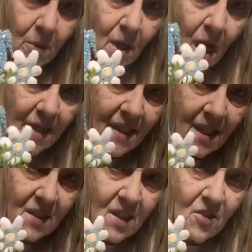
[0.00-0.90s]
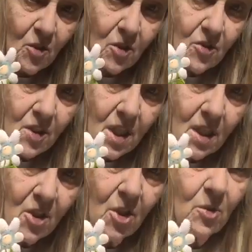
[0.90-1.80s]
But I think this looks stinky
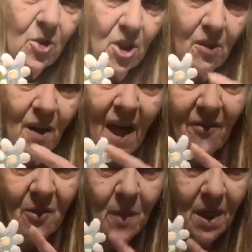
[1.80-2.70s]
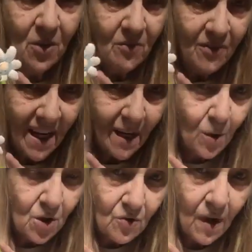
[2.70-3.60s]
cute. And you don't have to make your
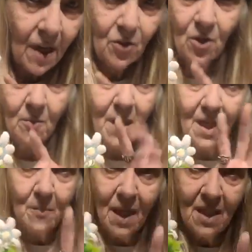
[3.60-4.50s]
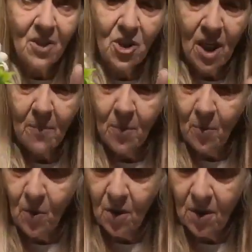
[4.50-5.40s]
flowers round. You can make them any shape you
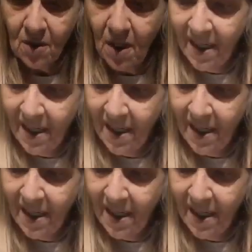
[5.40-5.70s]
want.